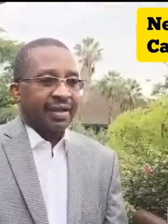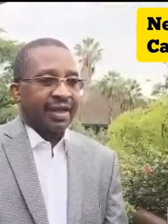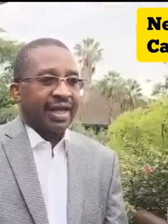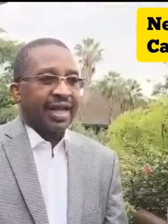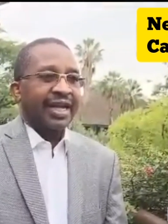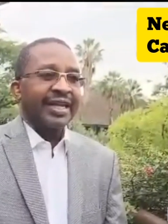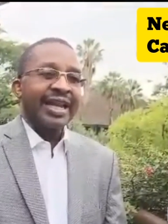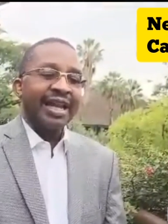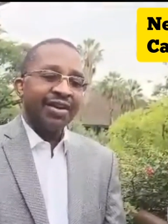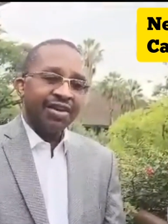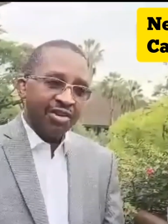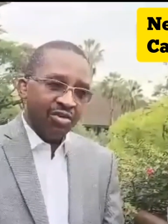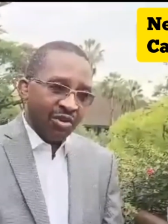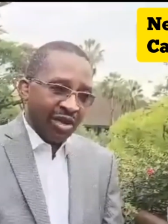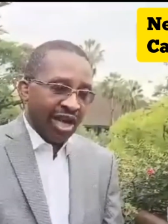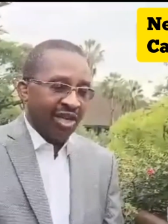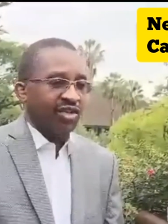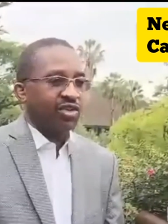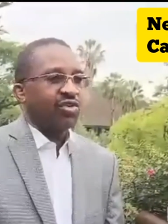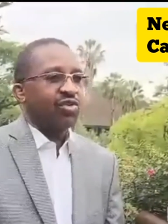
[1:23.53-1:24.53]
and a real
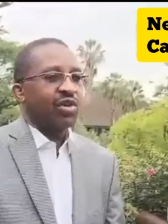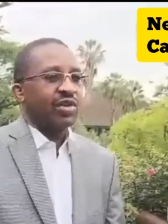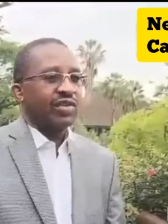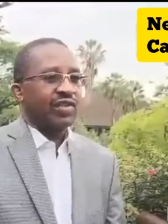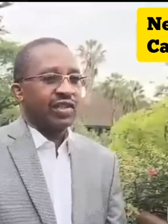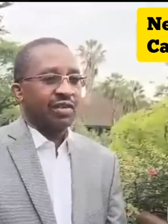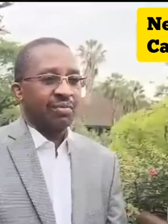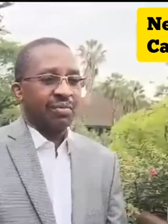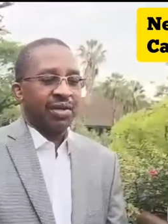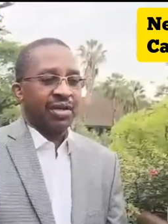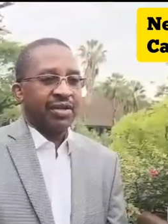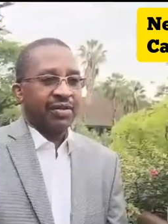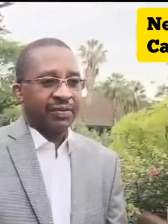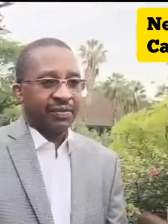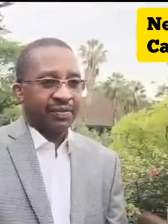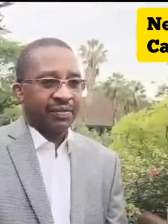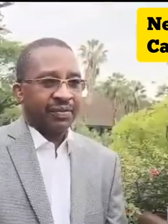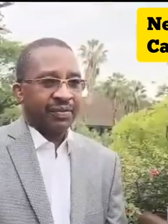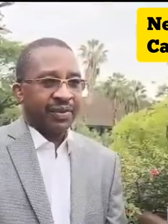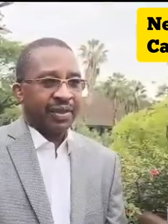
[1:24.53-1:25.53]
national assembly,
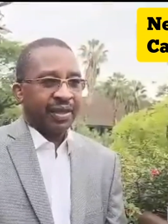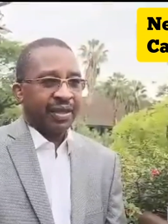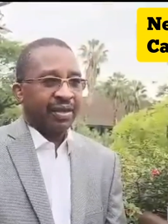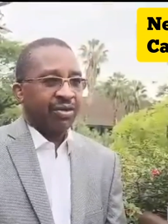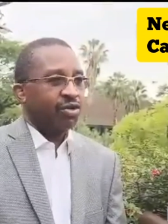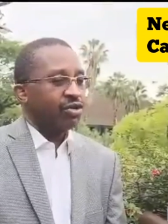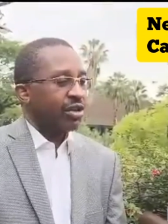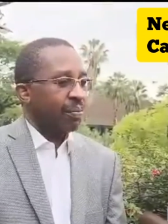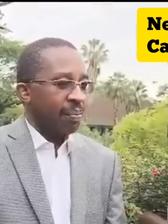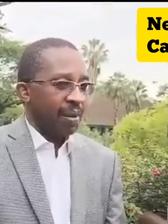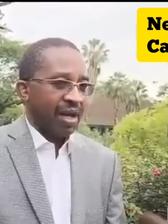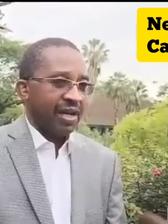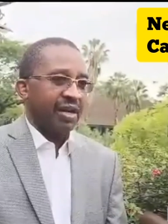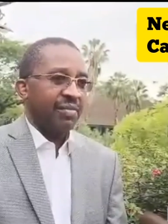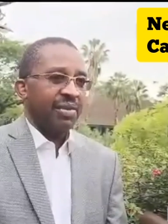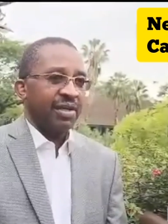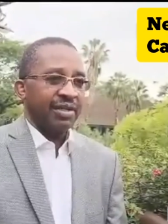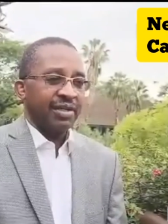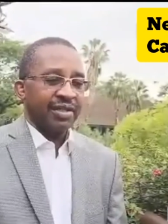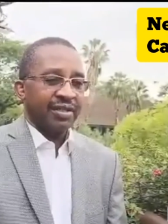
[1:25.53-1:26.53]
not a
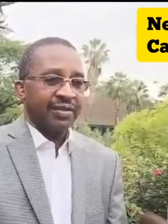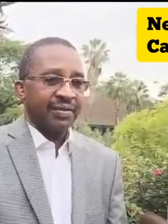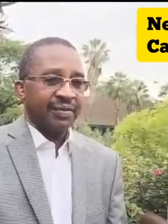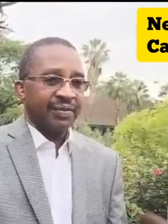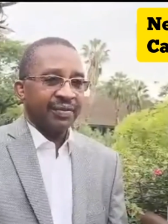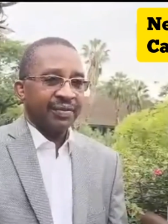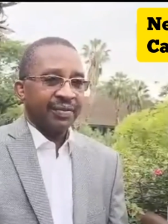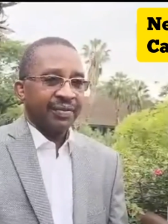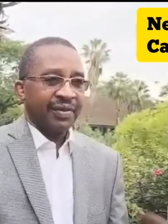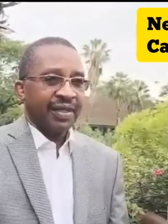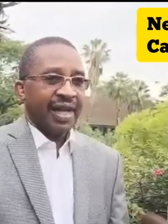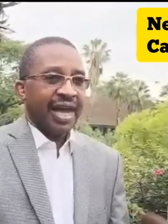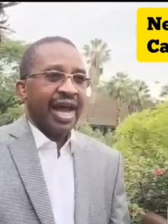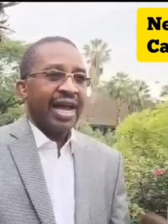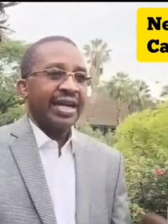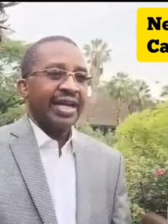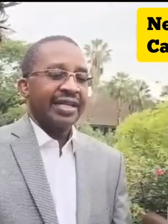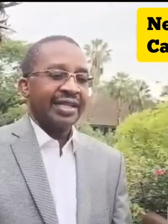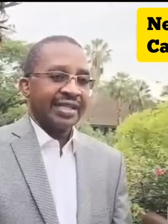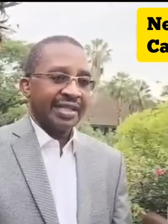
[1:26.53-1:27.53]
parliament
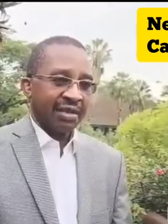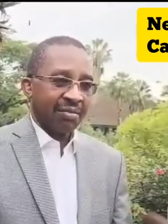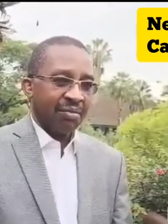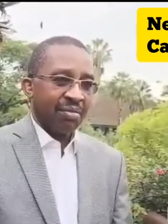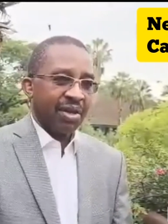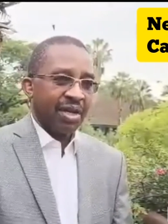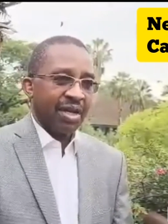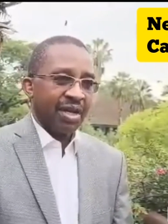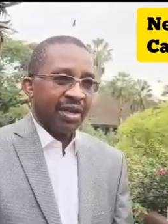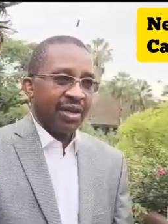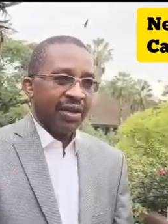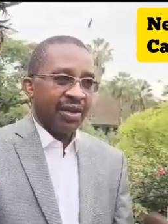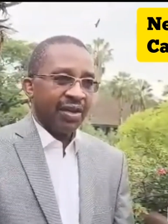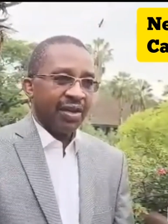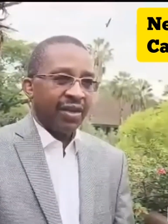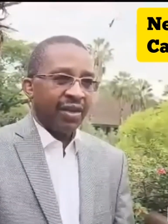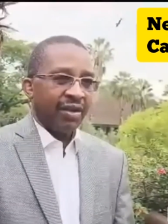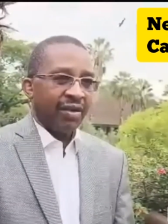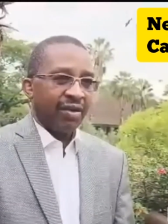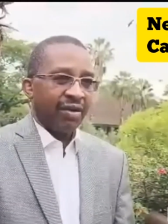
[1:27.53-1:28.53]
an assembly
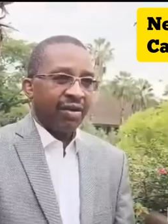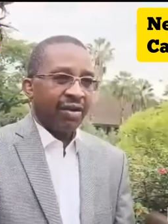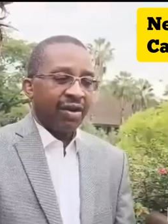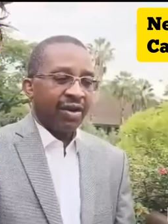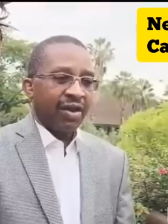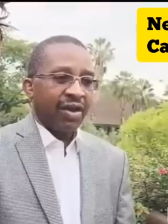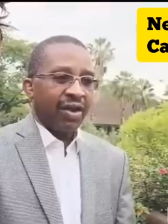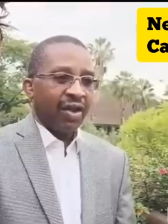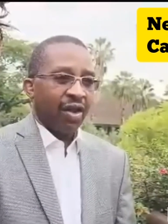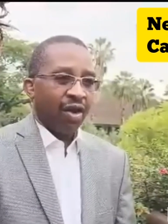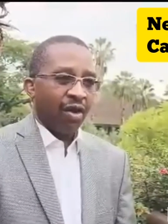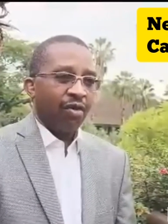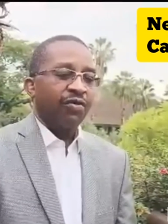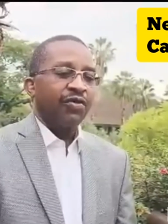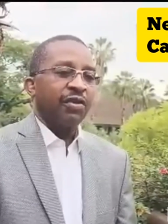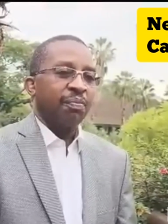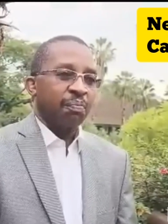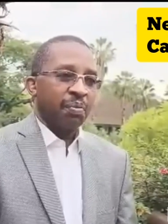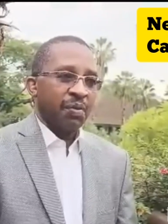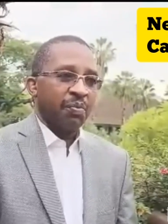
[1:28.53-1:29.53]
of
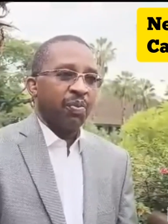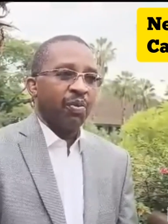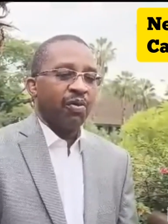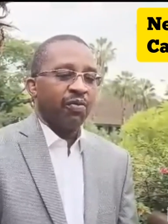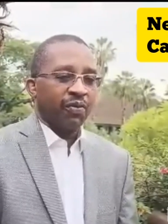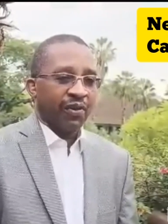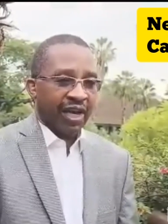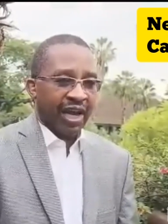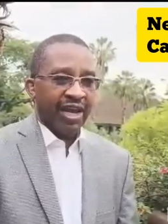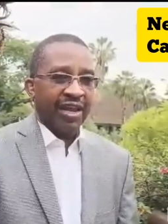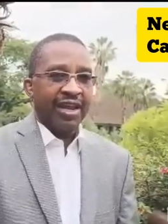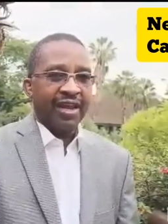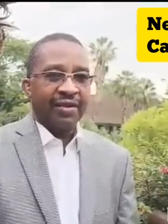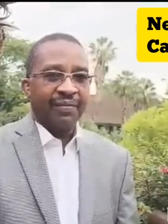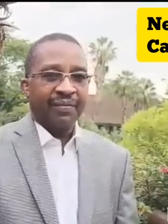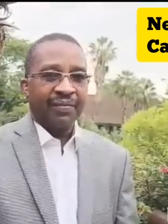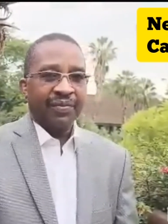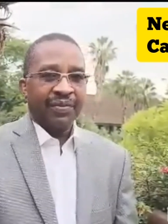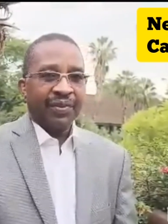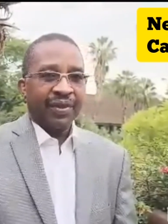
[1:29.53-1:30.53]
the people of Kenya
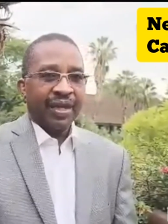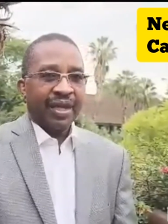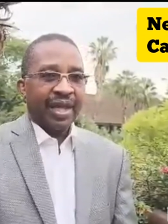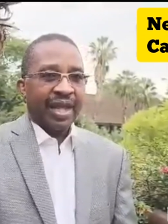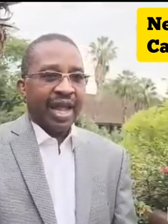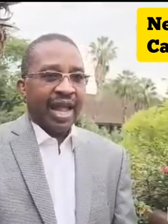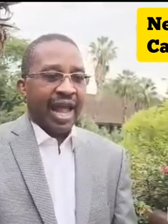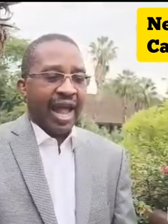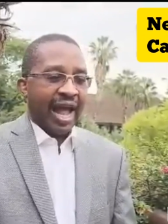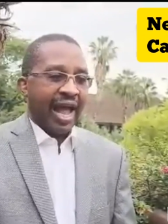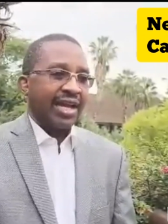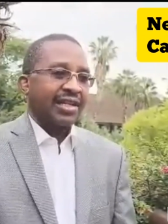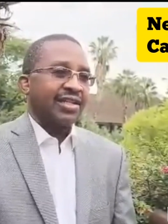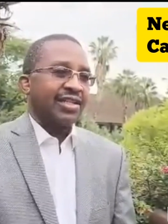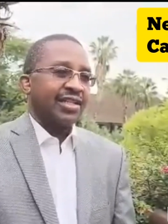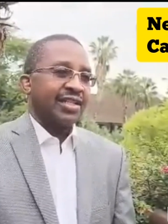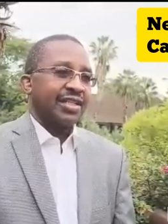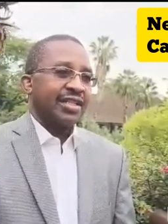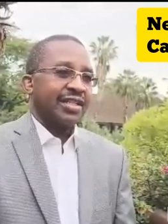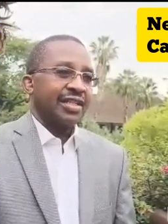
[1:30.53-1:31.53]

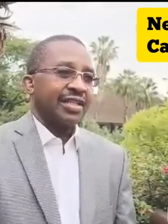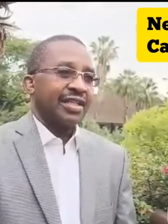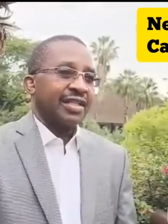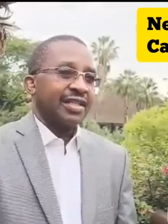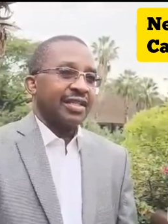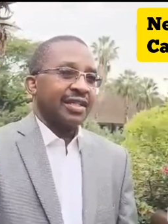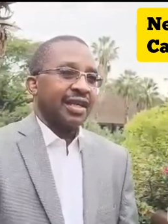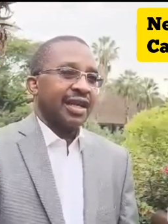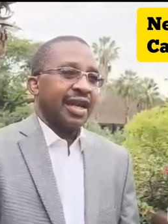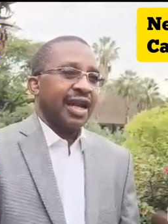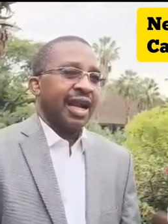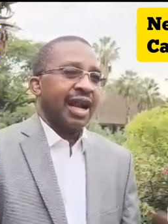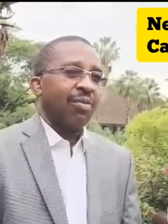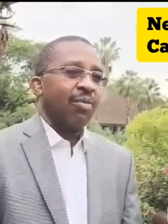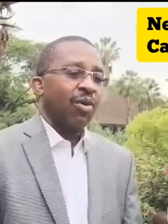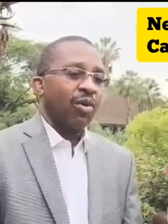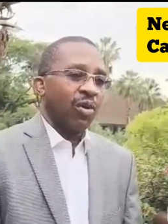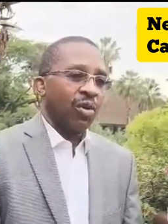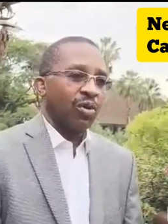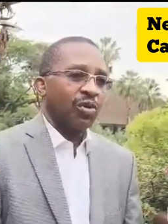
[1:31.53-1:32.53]
at
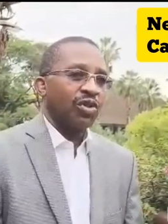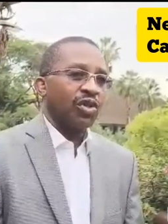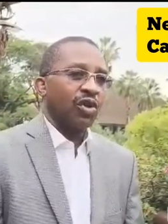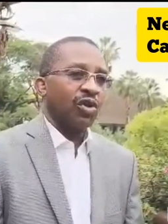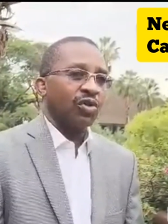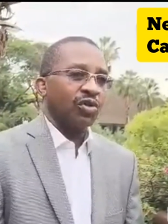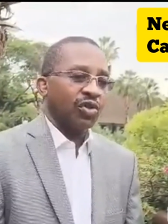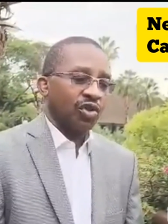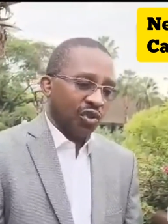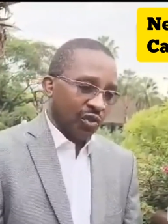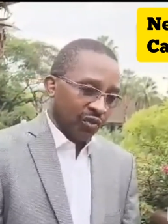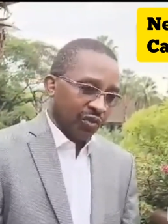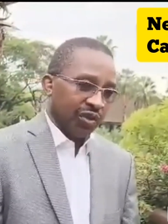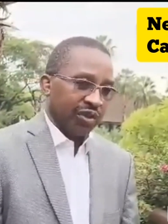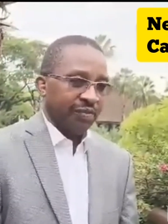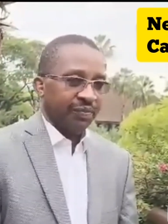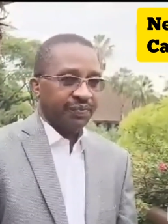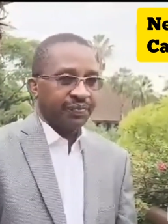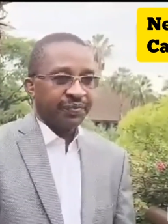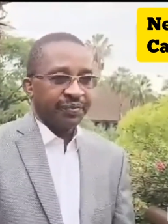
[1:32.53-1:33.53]
Kamukunji on Tuesday
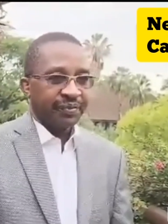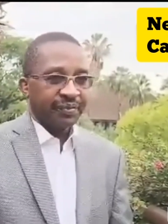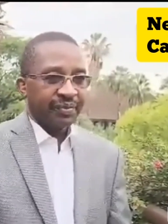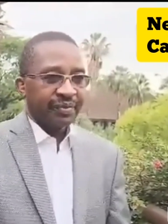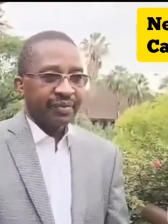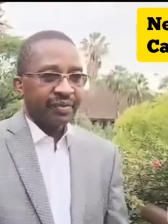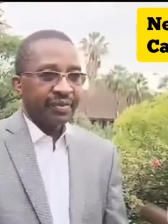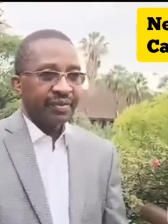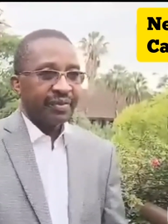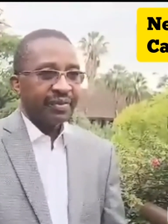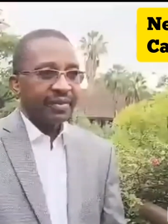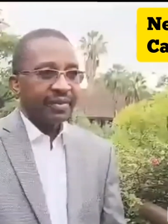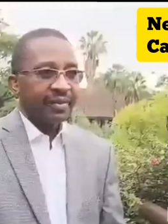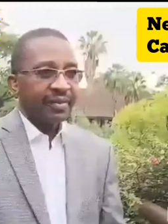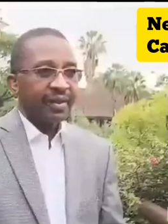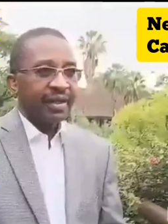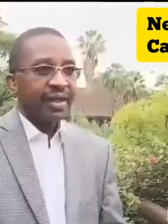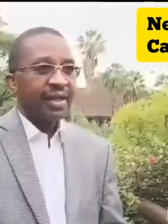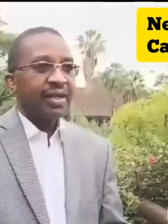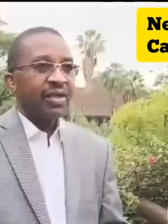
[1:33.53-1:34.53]

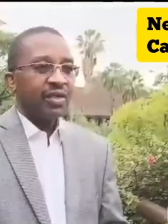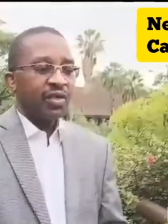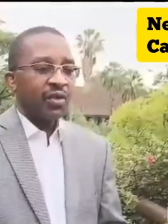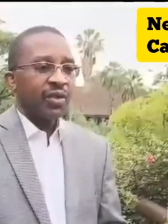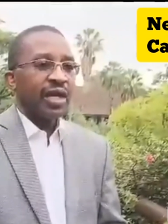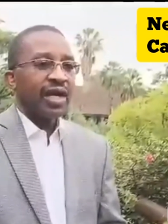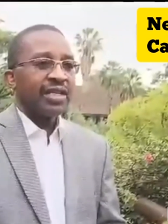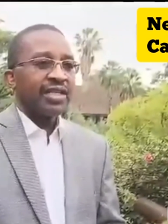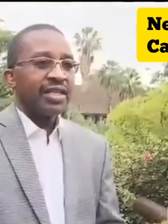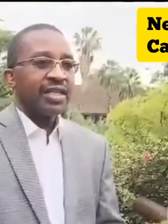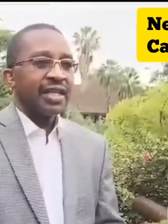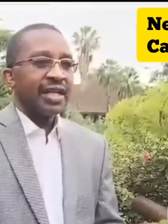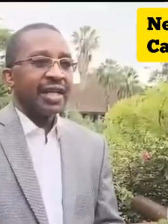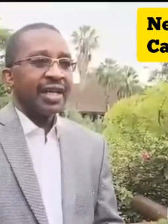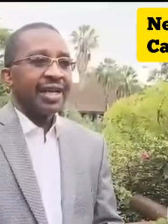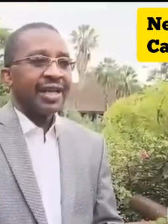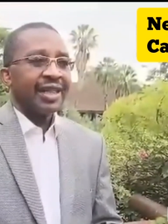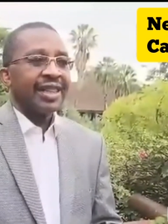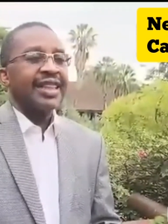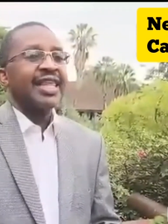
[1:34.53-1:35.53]
so that
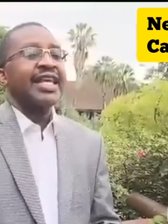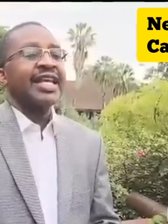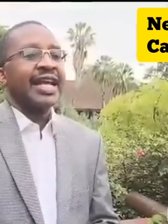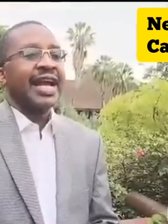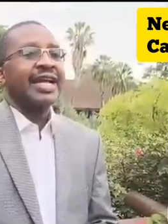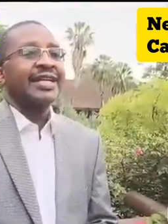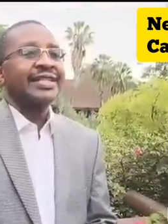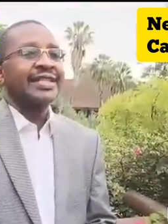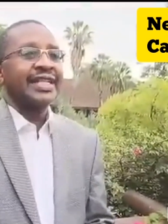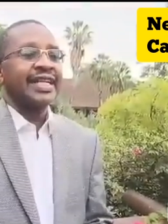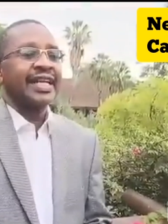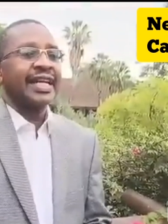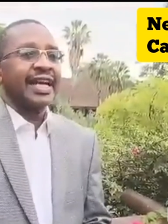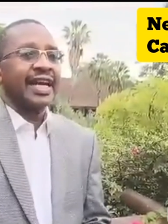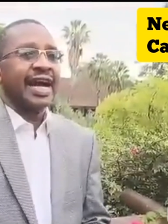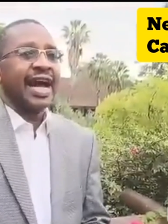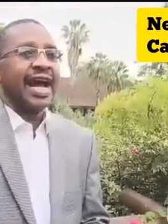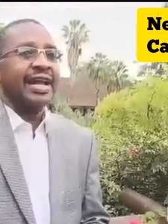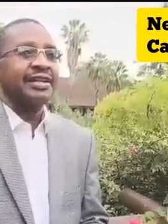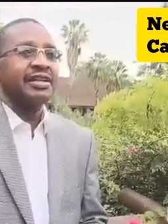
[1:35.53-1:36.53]
they can take
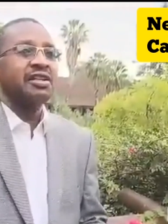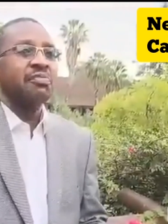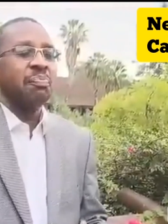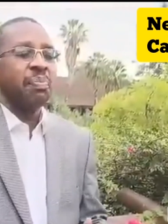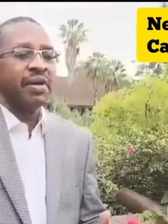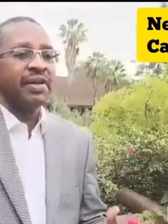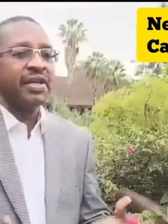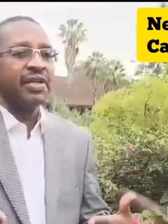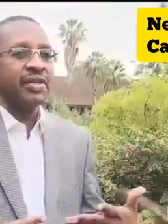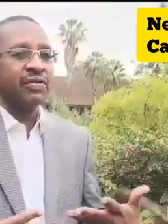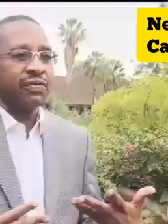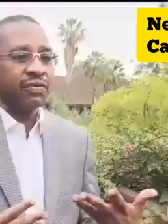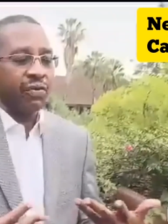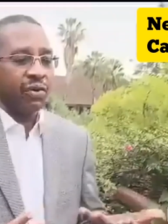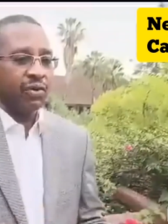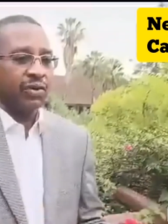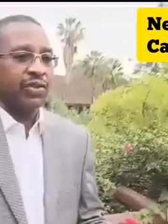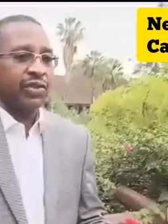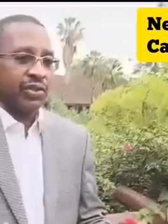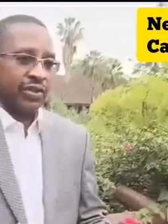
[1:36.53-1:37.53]
an independent
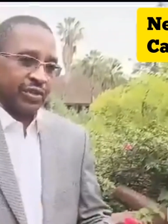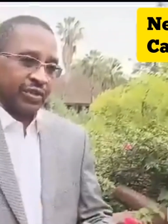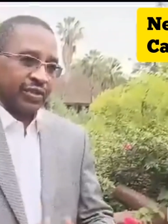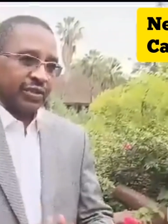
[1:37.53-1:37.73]
vote